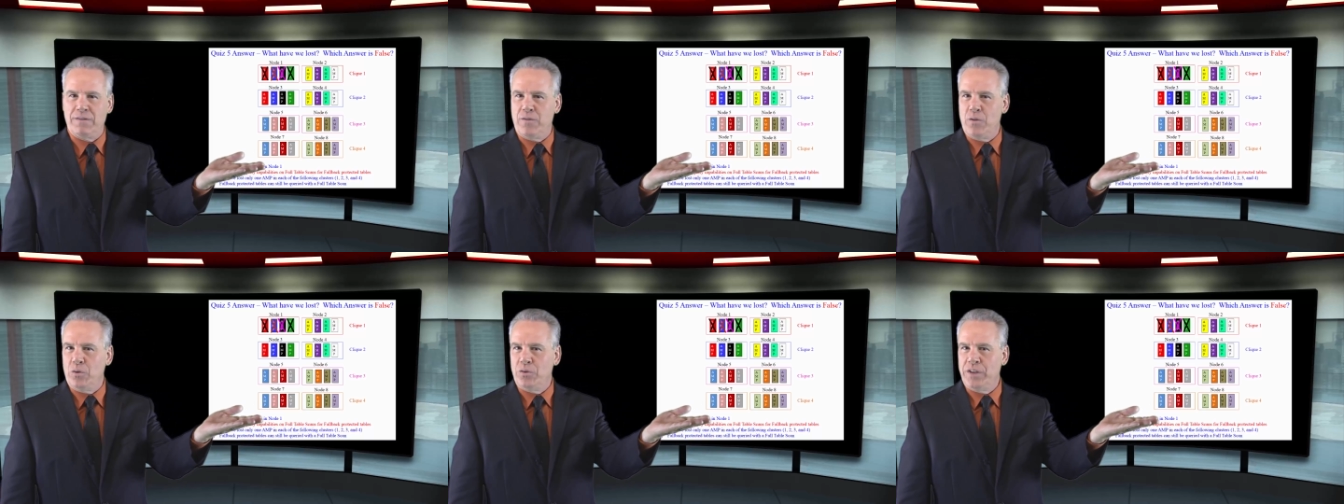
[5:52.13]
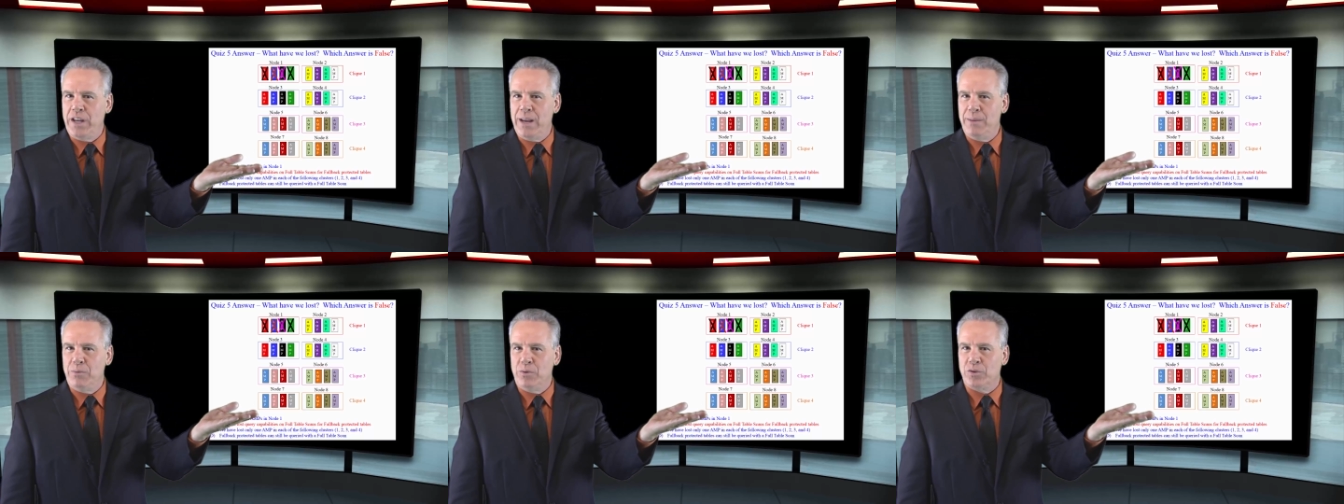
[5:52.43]
full
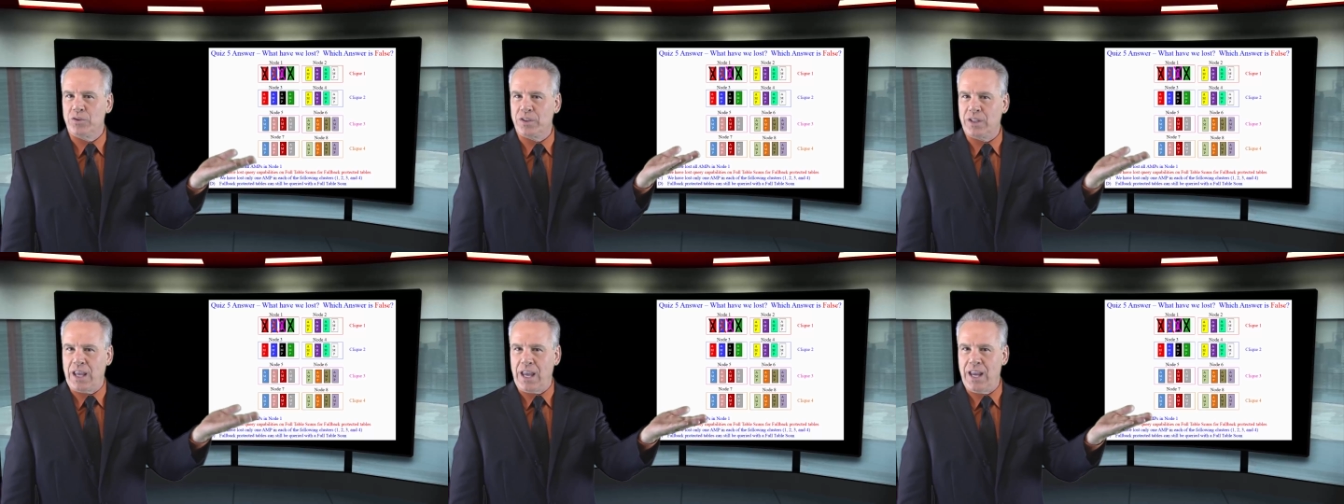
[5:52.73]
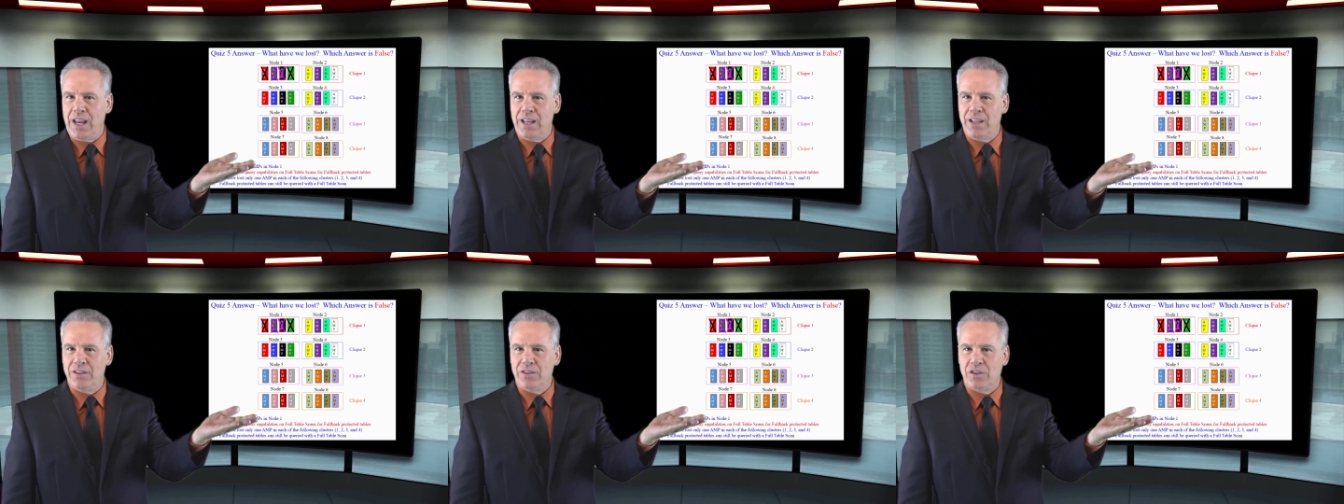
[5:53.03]
table
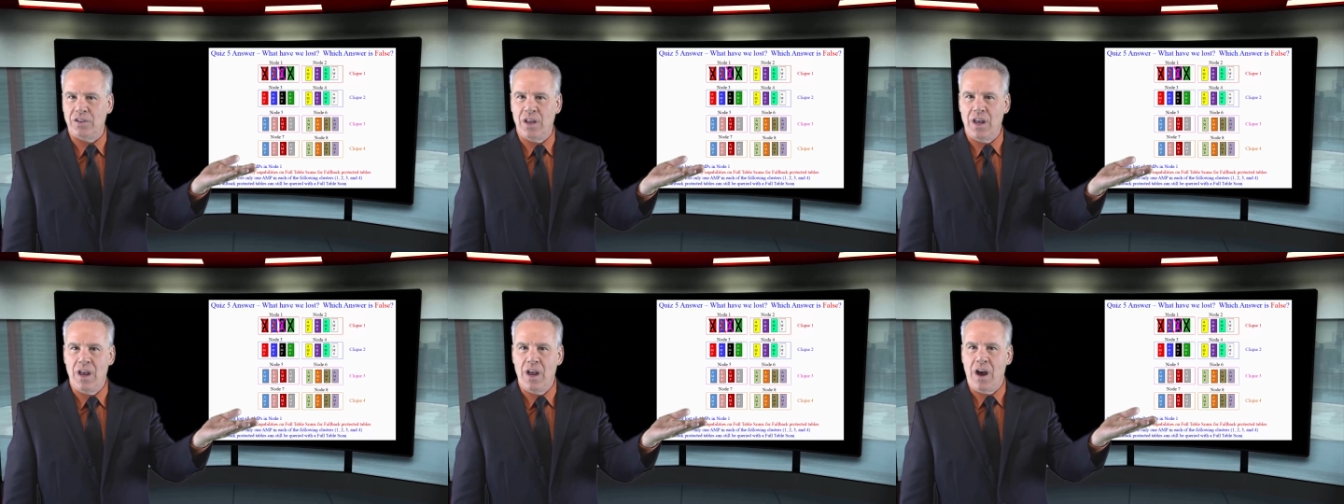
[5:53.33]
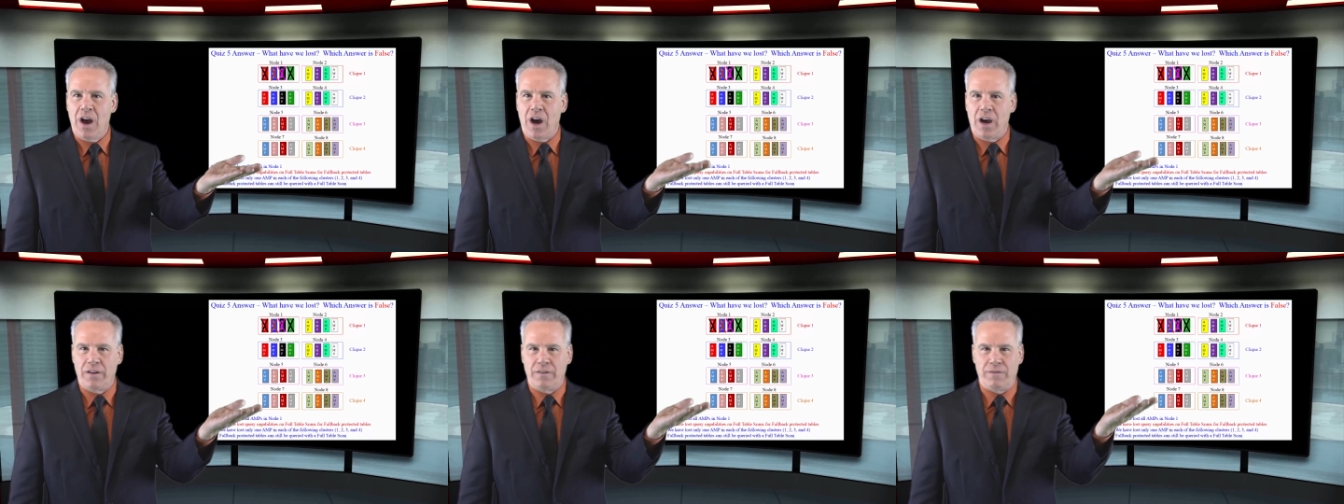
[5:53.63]
scans,
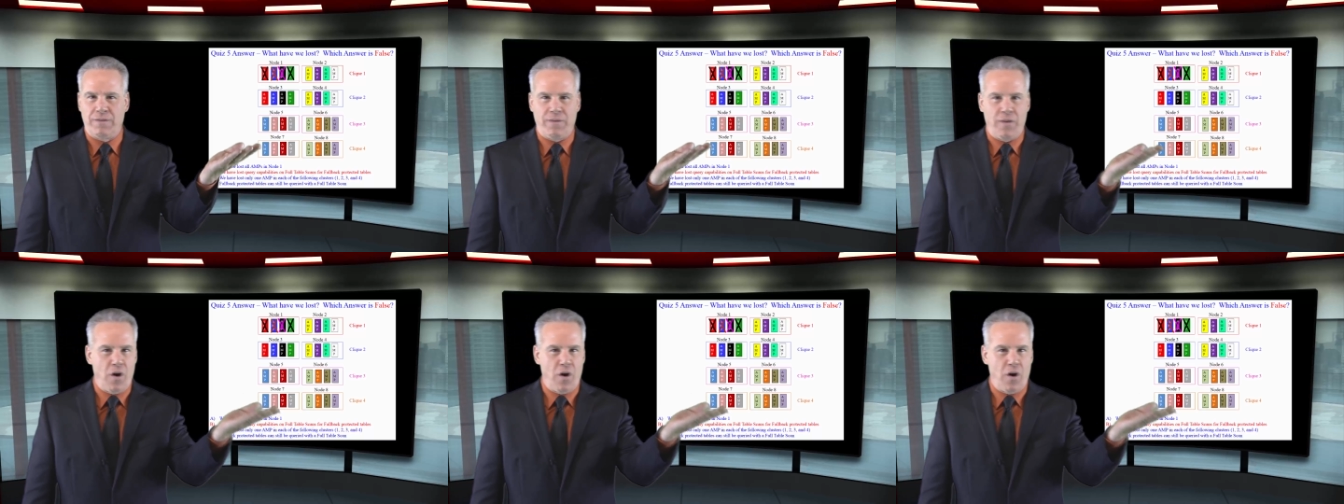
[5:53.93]
on